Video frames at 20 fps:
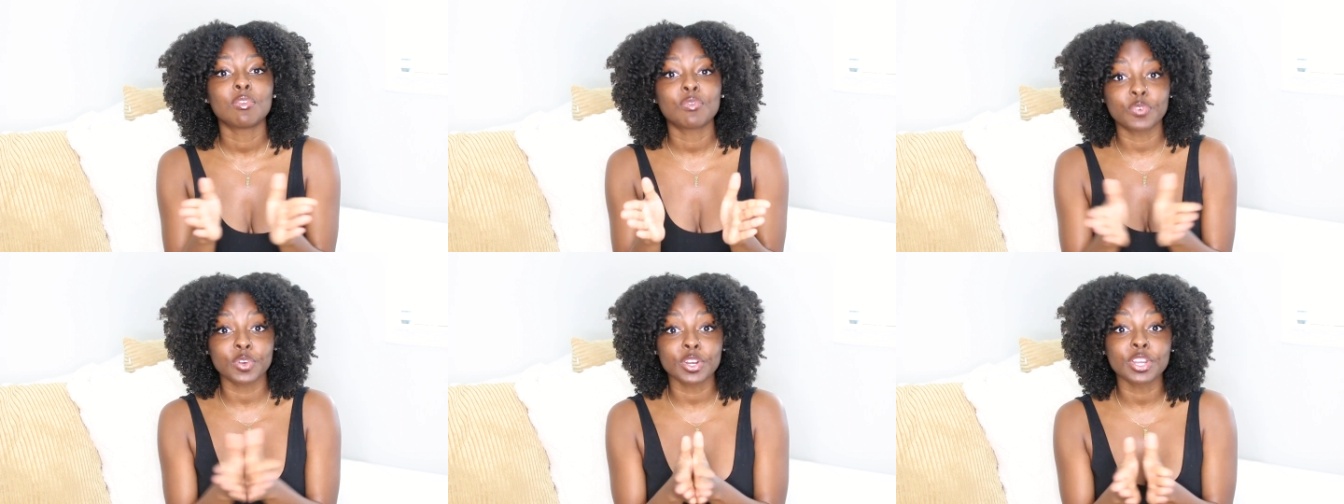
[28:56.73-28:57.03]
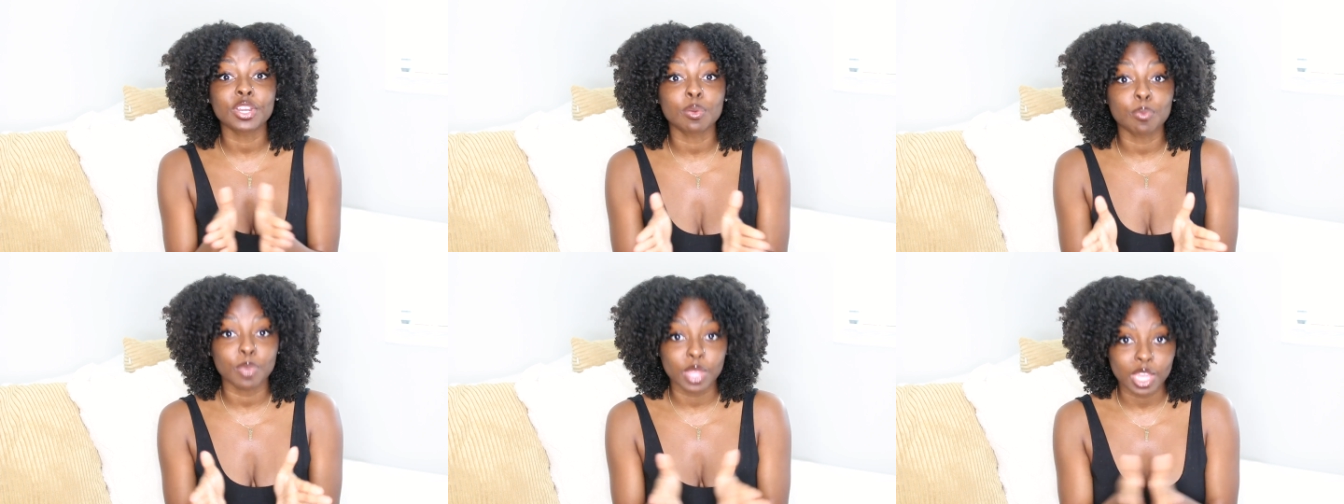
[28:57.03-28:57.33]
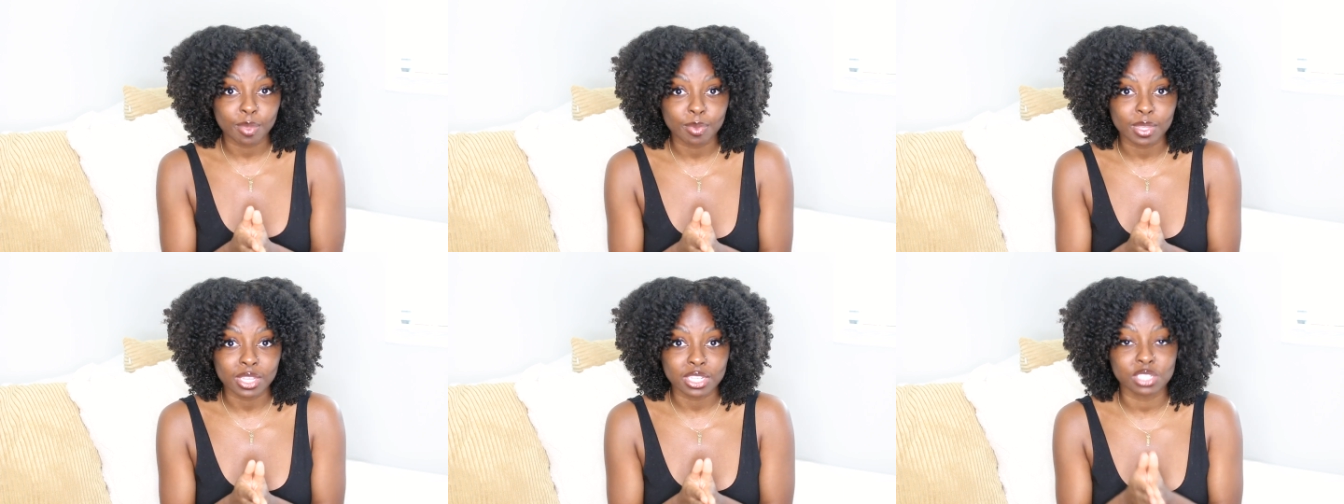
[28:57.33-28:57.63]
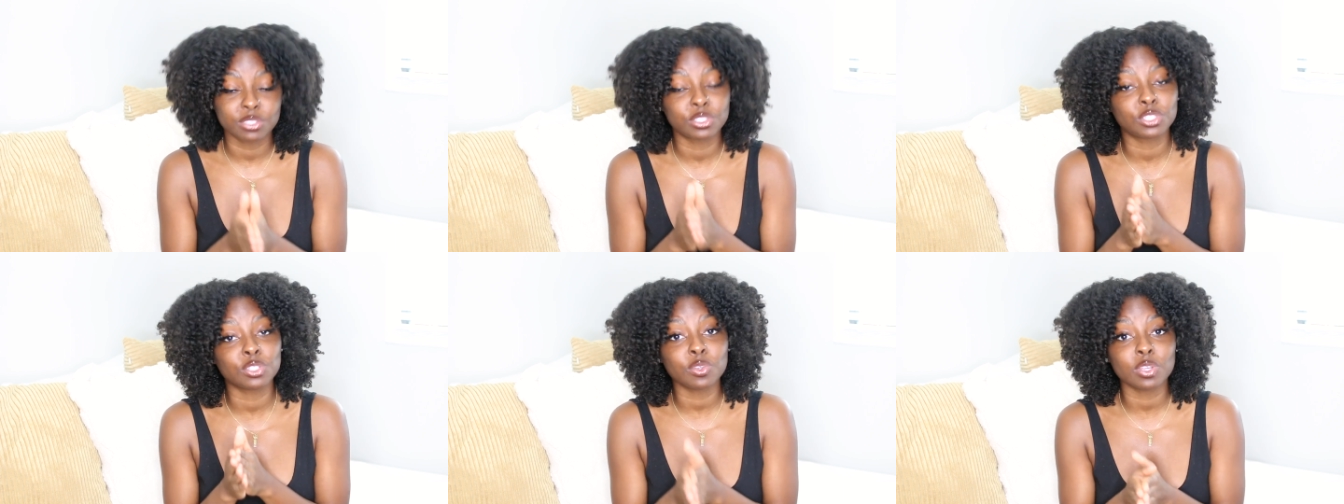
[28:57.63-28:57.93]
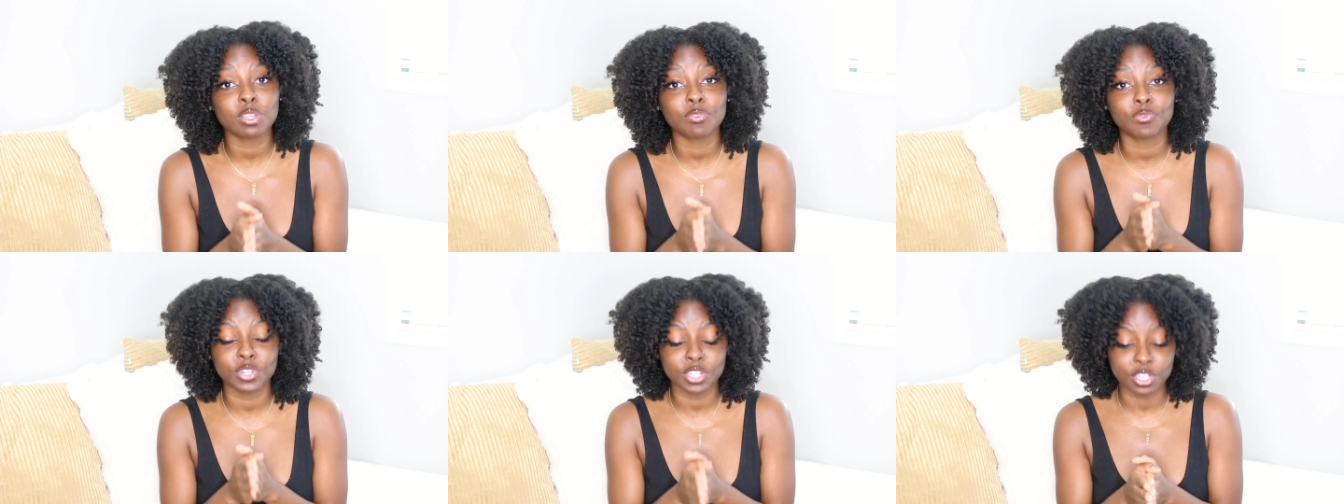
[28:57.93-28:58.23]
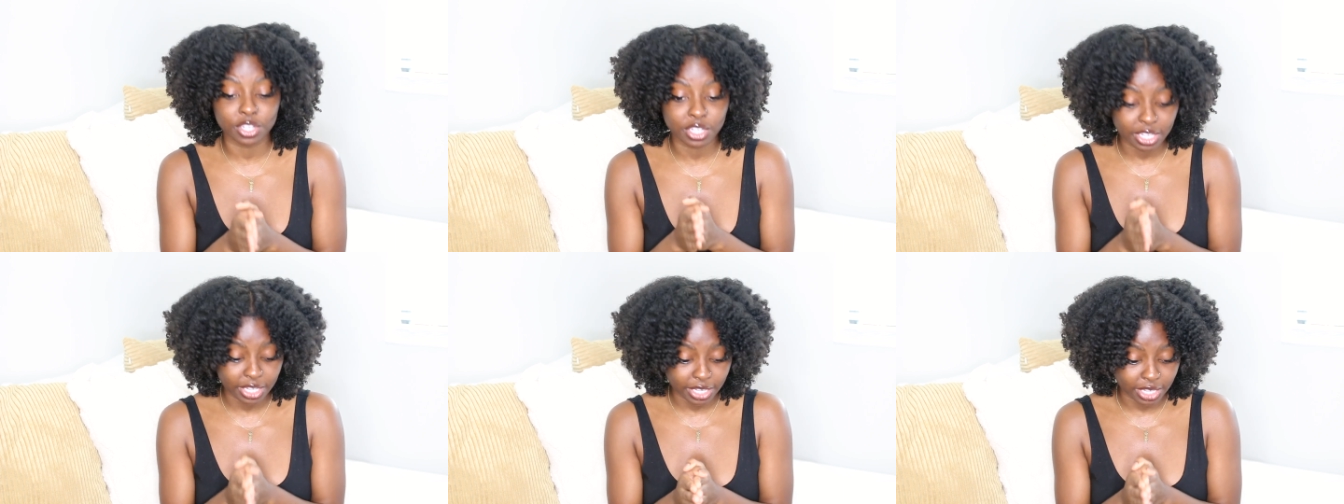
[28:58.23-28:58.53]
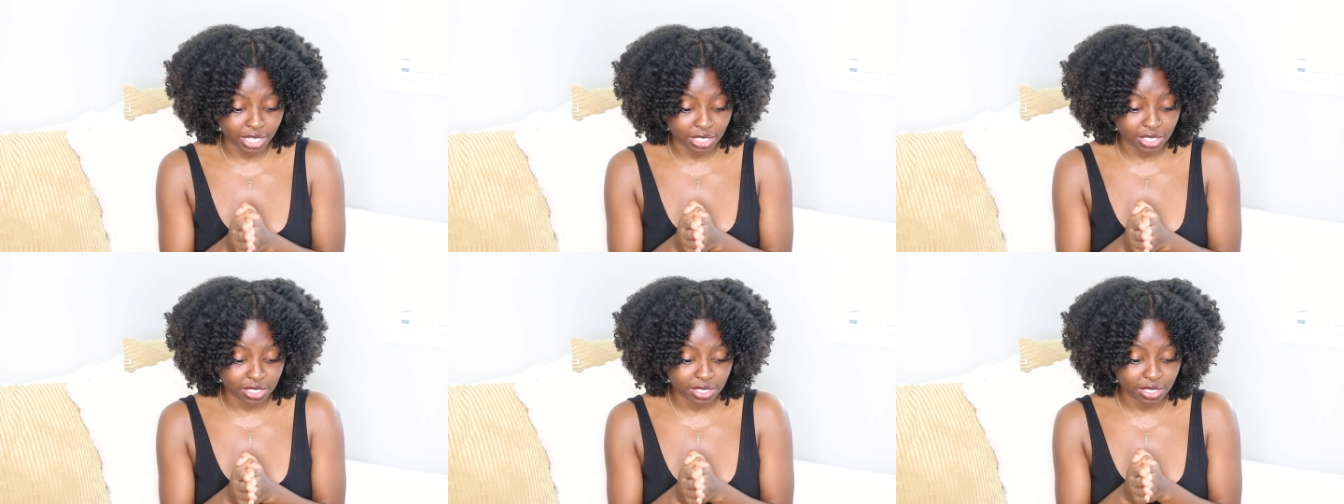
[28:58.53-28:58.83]
for your babies do it for your
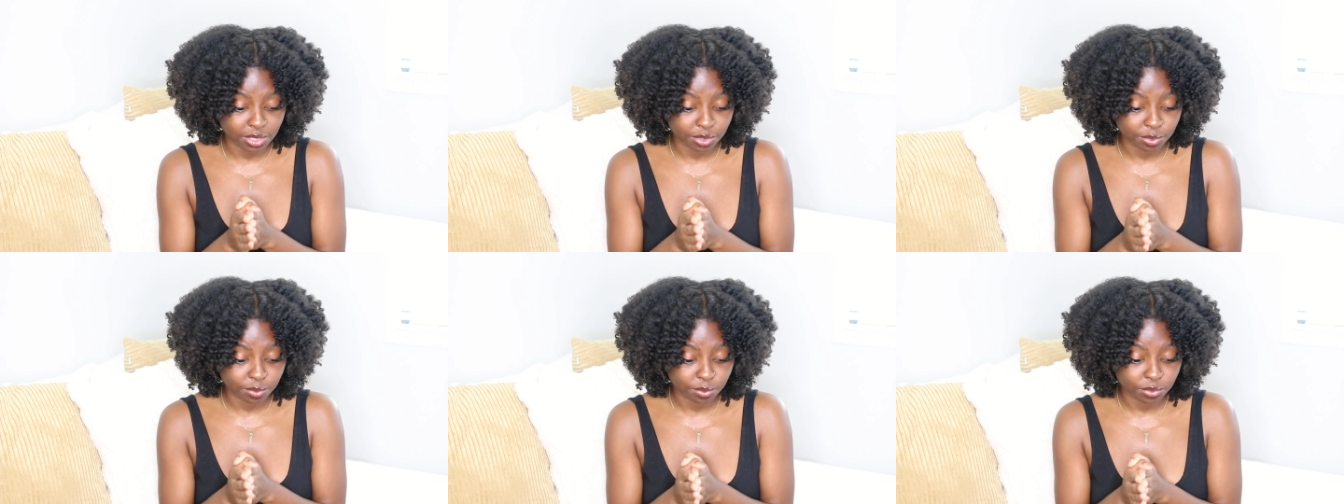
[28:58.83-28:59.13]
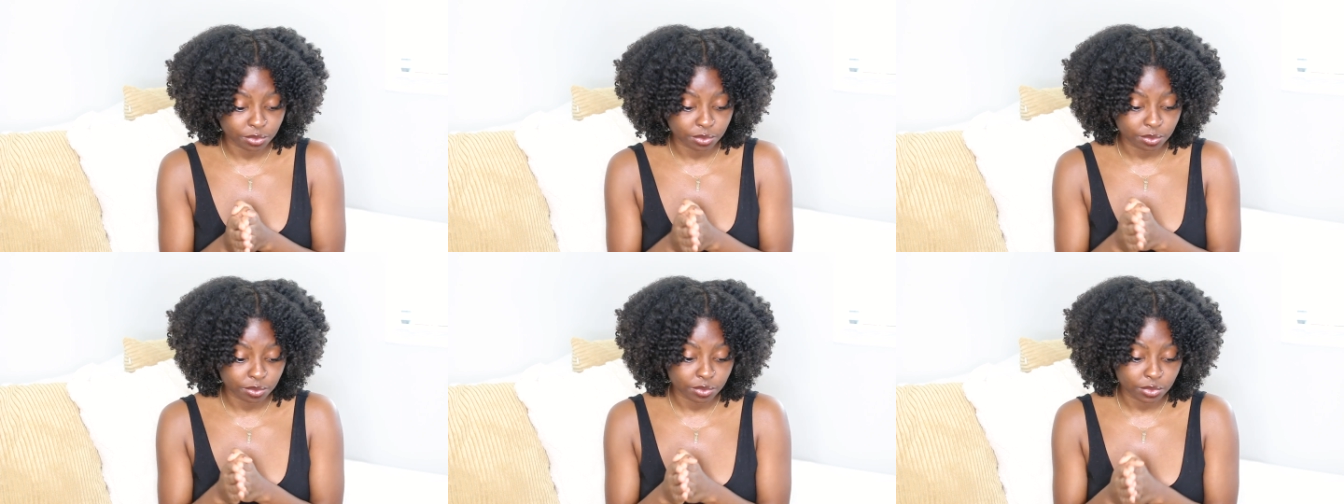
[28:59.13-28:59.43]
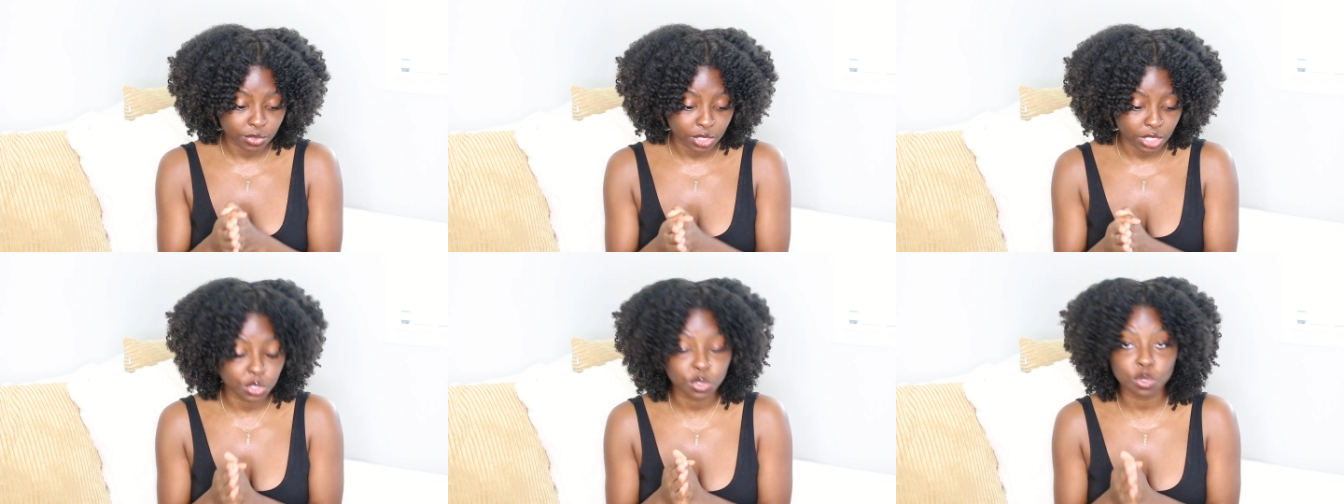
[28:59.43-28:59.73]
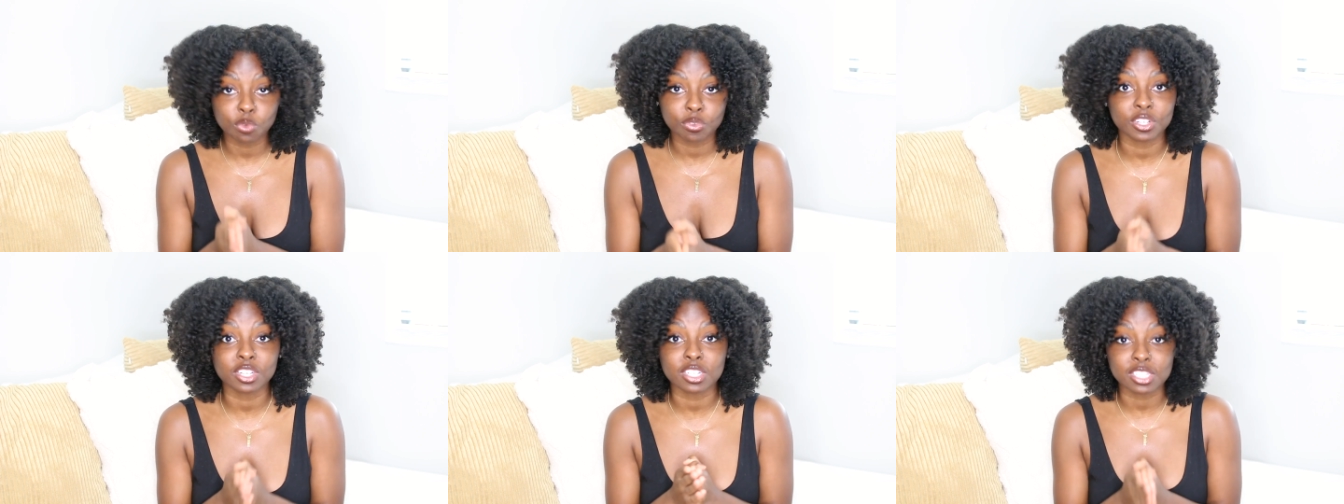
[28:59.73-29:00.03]
kids do it for